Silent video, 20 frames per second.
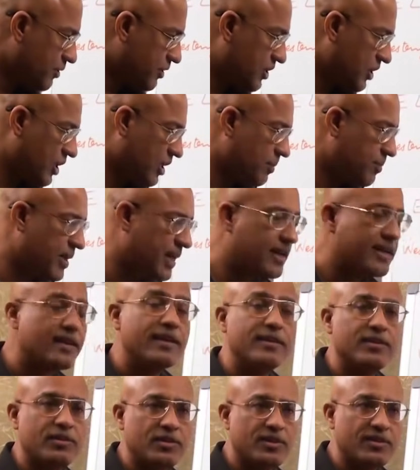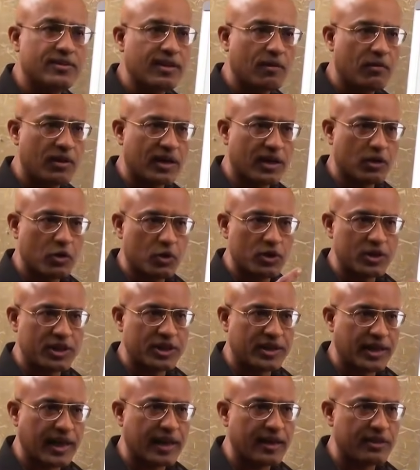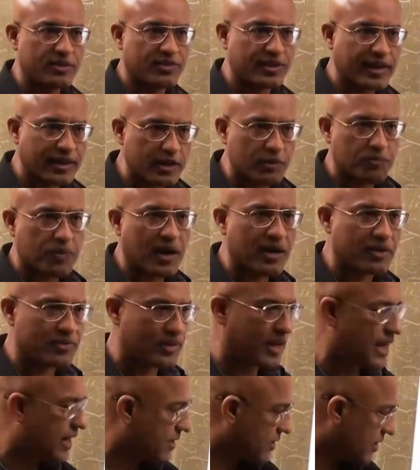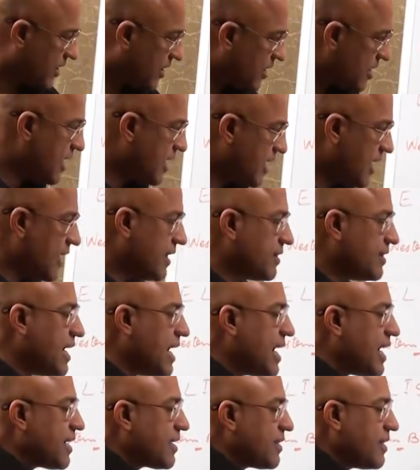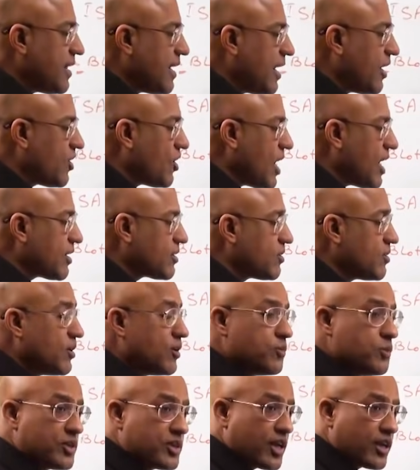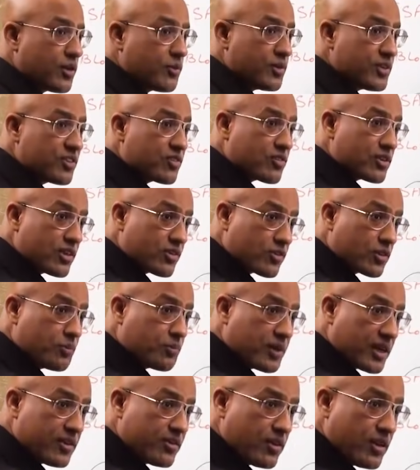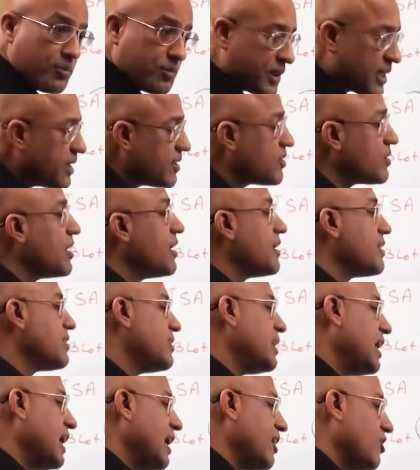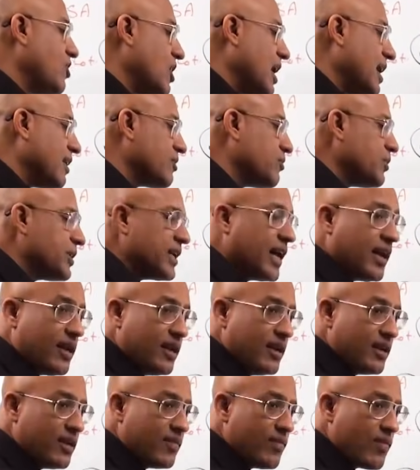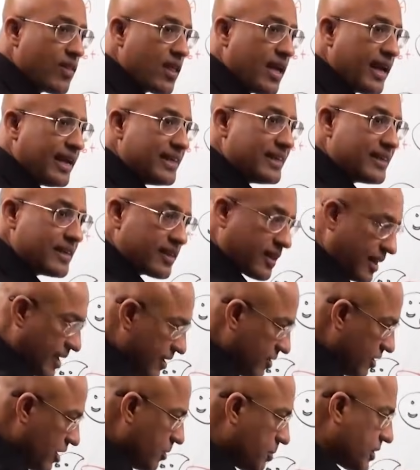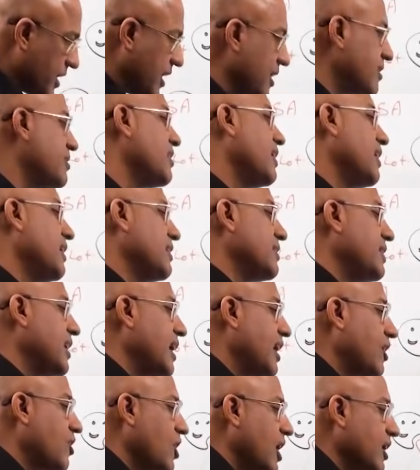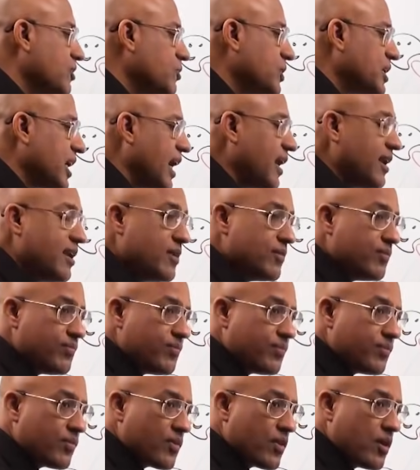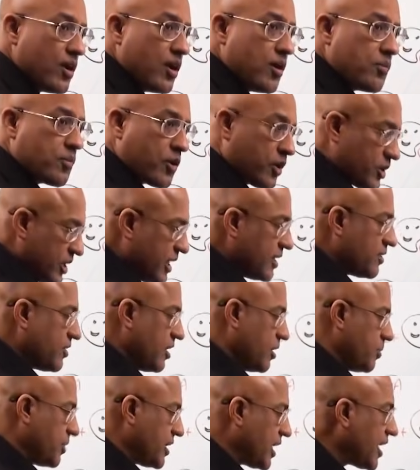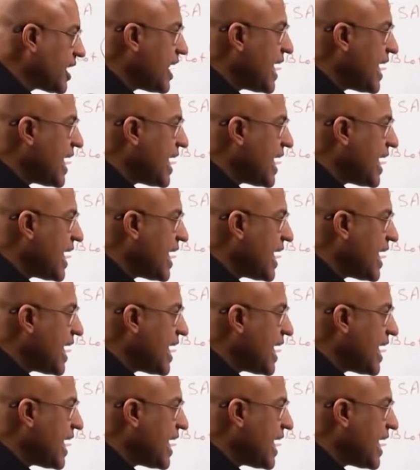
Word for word: which inhibit, this I will go in detail in second part of the that there are drugs which are reverse transcriptase inhibitors, there are drugs which are integrase inhibitors, there are drugs which are protease inhibitor.